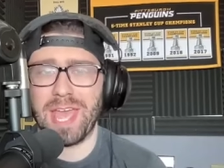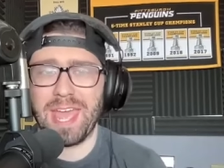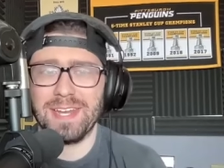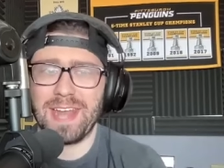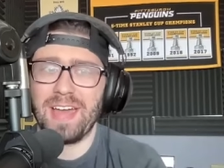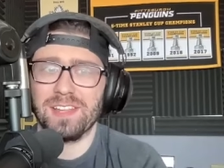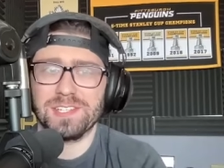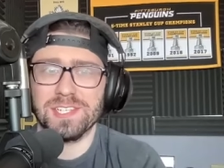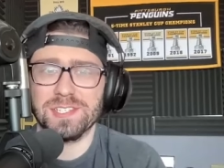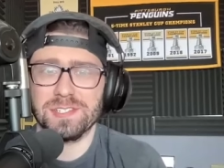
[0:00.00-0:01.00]
and
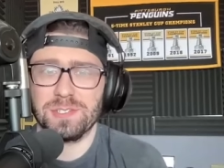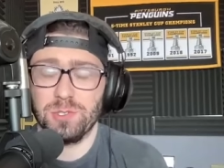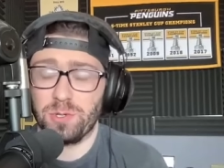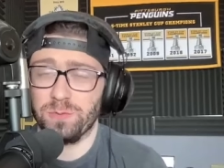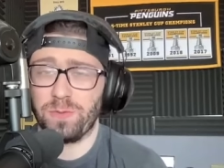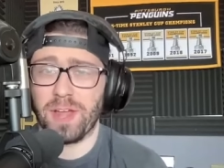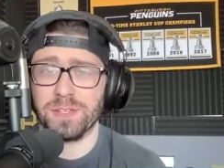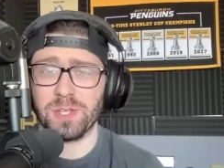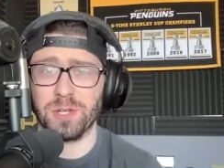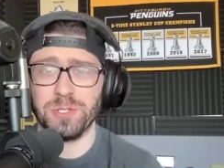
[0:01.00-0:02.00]
analysis. You can find
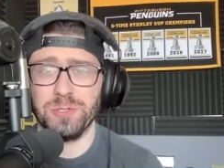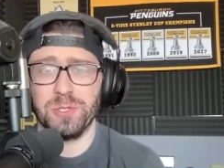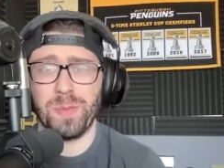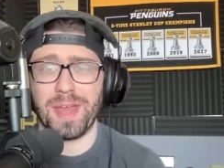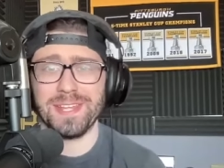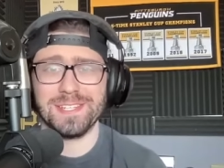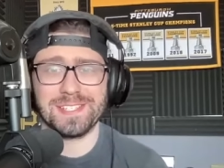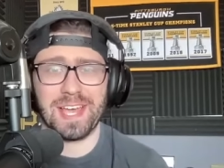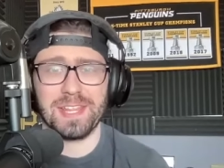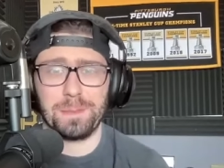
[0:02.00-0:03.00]
us on YouTube at
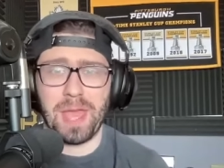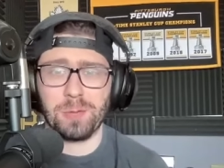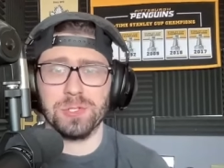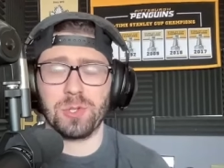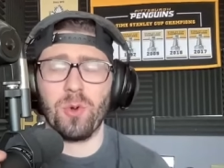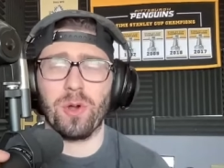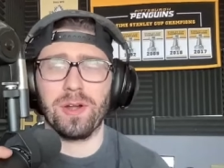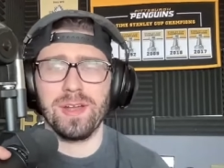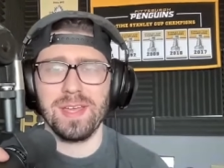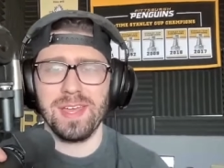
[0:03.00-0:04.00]
Inside the Penguins or
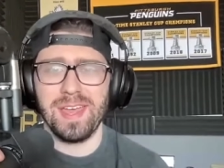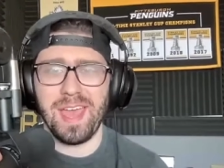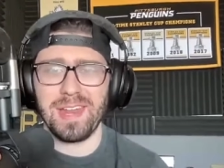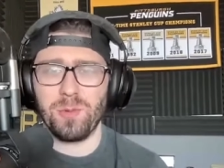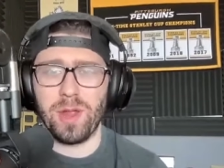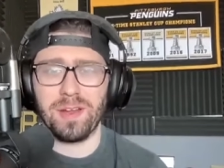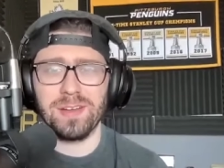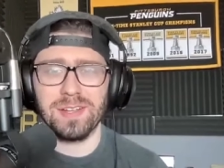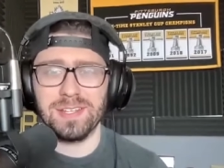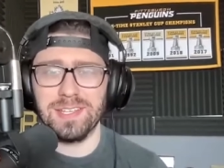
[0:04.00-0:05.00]
anywhere
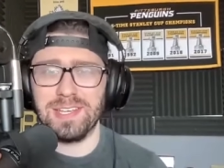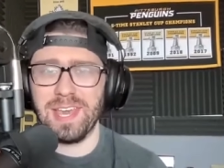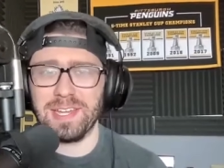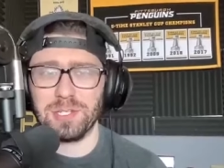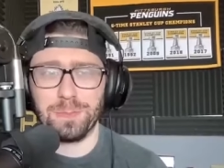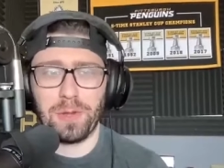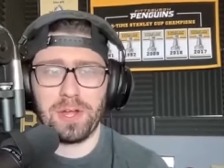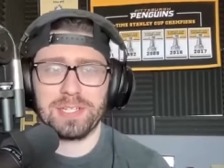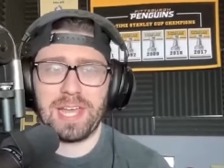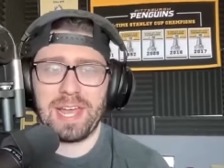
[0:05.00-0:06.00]
you get your
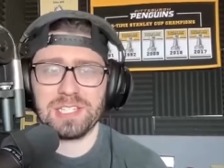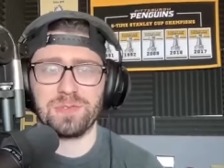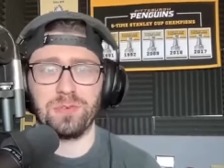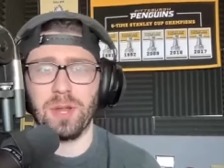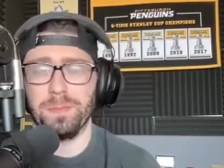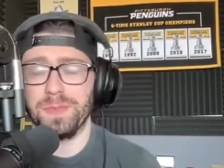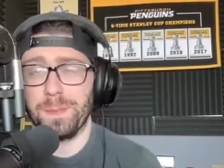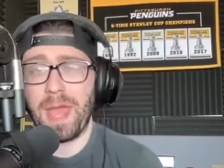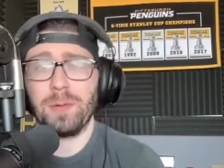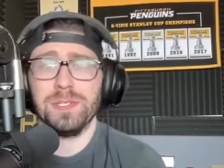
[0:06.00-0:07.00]
podcasts from. The
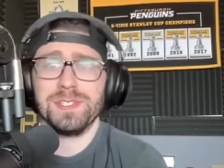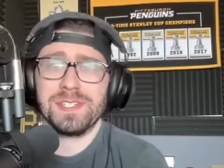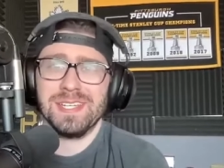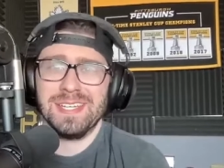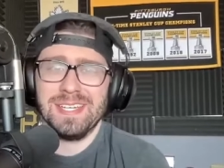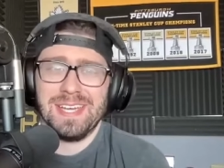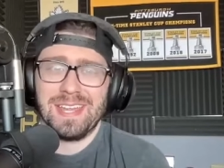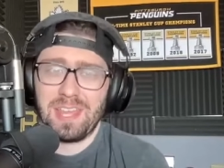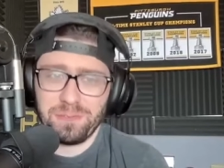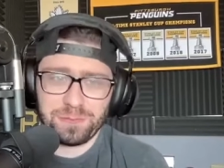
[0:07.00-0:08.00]
Penguins,
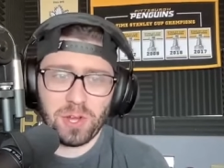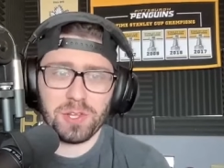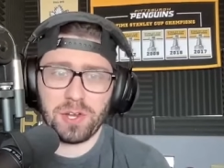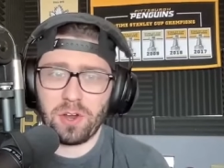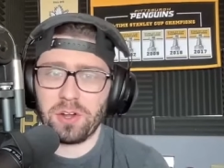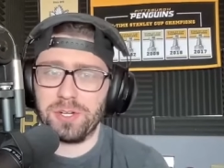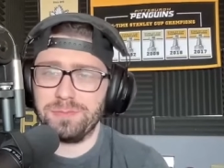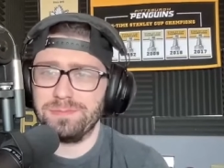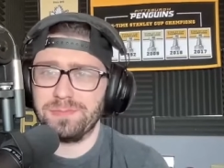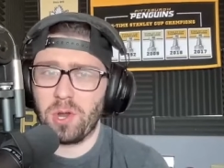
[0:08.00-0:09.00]
they've fallen hard
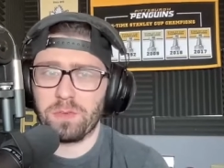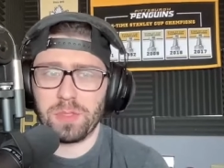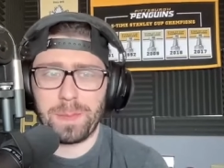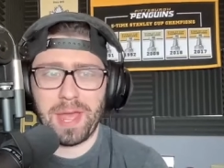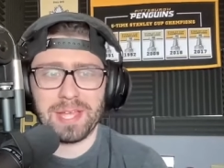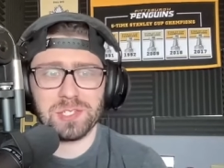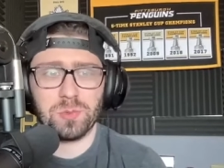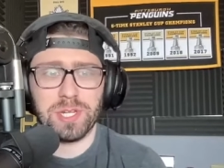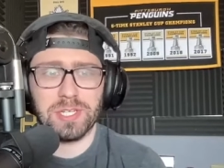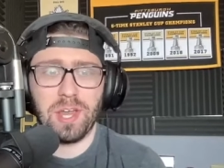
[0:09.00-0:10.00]
over the past
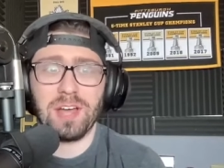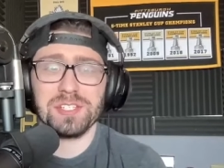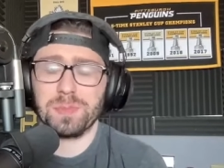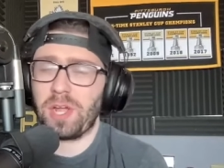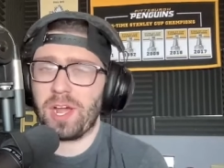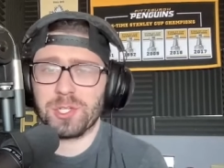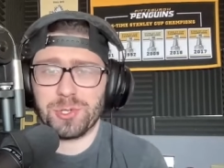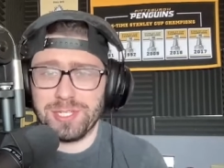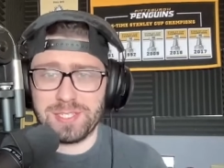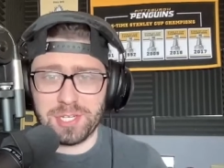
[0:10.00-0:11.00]
week. Nazem
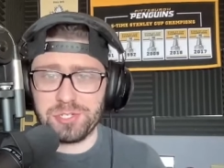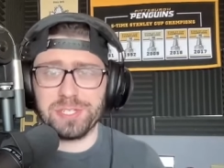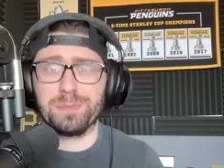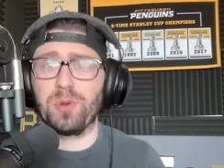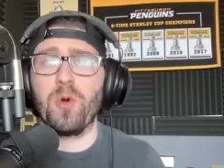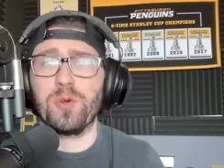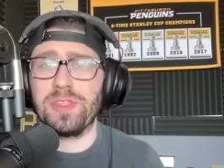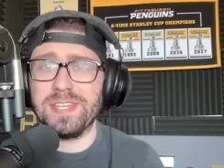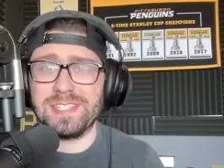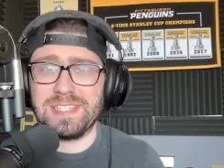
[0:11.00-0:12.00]
Kadri essentially broke
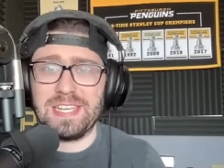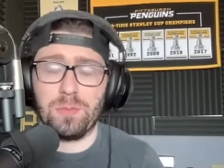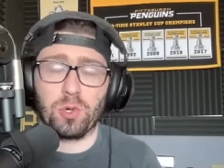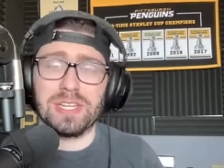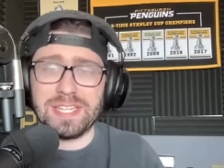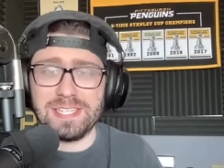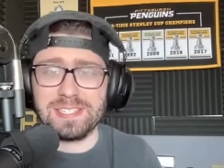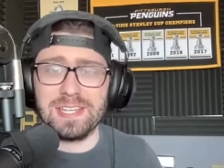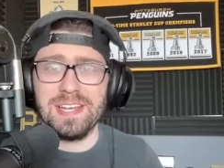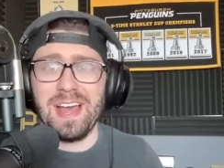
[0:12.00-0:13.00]
this team, or at least